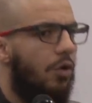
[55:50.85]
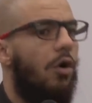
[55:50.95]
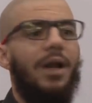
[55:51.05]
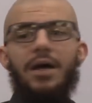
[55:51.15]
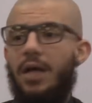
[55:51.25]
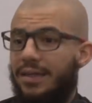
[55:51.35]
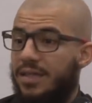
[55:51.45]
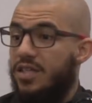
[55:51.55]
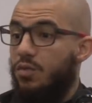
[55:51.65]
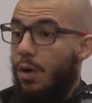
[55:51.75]
Your whole house.
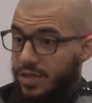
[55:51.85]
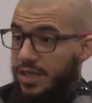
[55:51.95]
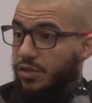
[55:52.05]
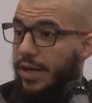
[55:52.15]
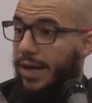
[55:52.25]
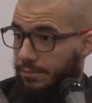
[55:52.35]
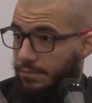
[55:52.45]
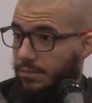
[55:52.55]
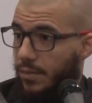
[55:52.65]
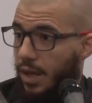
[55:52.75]
And this is what we see
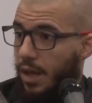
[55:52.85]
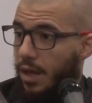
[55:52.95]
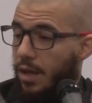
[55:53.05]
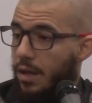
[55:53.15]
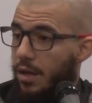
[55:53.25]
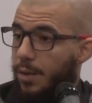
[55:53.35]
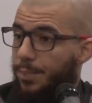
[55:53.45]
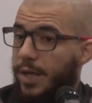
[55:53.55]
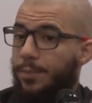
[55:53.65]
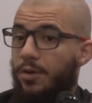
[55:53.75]
today.
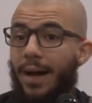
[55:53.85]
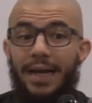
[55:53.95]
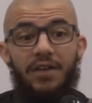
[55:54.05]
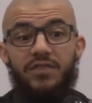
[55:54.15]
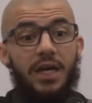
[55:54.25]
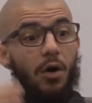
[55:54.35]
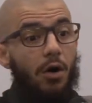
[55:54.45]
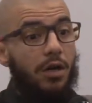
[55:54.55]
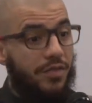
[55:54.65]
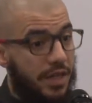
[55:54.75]
People might have done
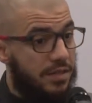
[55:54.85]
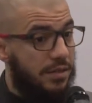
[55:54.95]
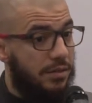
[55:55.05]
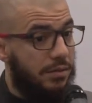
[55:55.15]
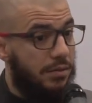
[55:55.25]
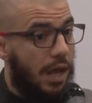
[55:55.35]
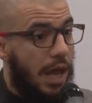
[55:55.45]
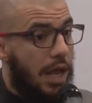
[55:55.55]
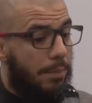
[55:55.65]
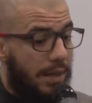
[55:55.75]
all of this,
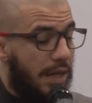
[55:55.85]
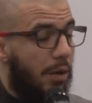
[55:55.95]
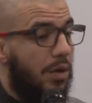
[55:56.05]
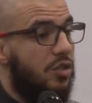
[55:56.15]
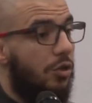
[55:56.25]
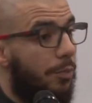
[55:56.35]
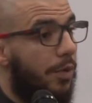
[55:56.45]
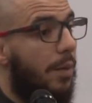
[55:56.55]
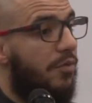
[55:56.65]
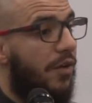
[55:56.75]
but there was no
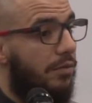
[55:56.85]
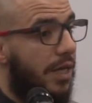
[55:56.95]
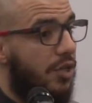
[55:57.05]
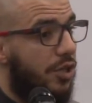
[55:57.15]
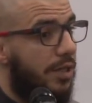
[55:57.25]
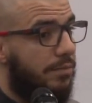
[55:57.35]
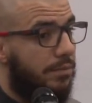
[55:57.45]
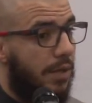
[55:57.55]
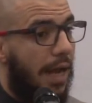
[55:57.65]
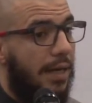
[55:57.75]
proper
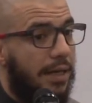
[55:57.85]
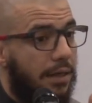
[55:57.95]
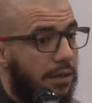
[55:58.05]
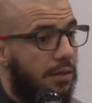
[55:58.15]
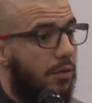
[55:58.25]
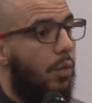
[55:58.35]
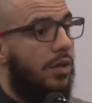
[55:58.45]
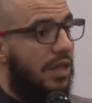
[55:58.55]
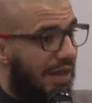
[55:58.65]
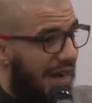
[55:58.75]
foundation, and
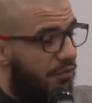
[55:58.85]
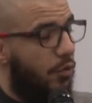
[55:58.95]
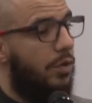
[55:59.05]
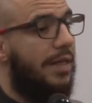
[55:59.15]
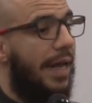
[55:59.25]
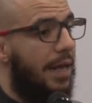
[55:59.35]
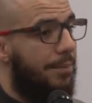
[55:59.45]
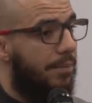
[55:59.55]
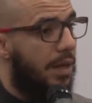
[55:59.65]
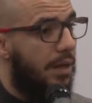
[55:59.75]
the typhoon
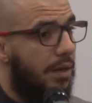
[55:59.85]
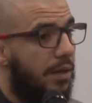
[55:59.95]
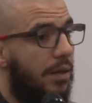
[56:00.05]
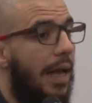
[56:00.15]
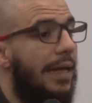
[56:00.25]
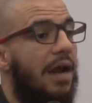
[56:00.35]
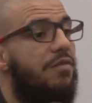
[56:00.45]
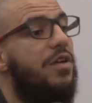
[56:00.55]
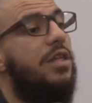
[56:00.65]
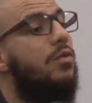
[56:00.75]
came, and
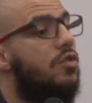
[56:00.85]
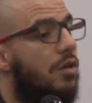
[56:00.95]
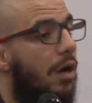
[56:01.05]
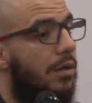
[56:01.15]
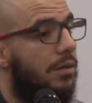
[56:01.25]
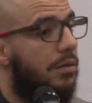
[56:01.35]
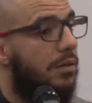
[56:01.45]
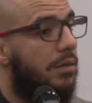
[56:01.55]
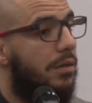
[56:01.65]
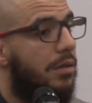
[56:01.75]
everything was gone.
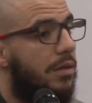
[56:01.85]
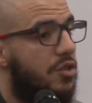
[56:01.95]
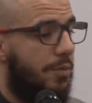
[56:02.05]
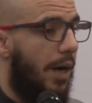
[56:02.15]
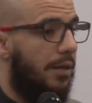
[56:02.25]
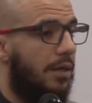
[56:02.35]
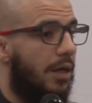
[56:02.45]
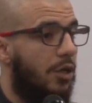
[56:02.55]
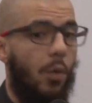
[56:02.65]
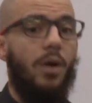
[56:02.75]

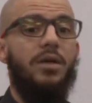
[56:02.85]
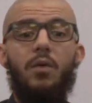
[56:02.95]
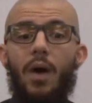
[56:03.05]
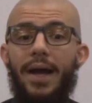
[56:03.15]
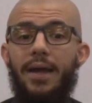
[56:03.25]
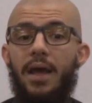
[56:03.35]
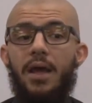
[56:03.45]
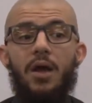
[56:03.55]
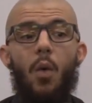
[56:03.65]
Subhanallah. You wonder why?